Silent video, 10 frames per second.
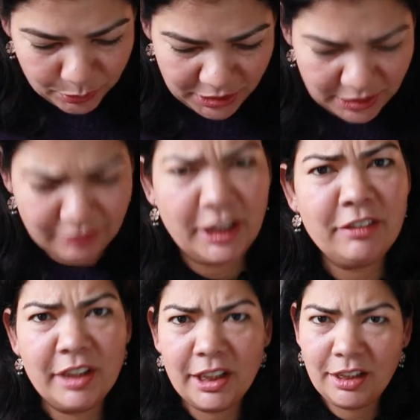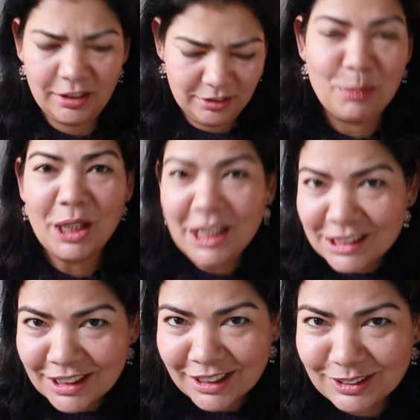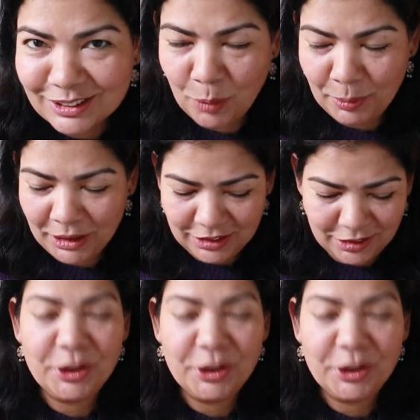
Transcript: which is a very, very amazing topic.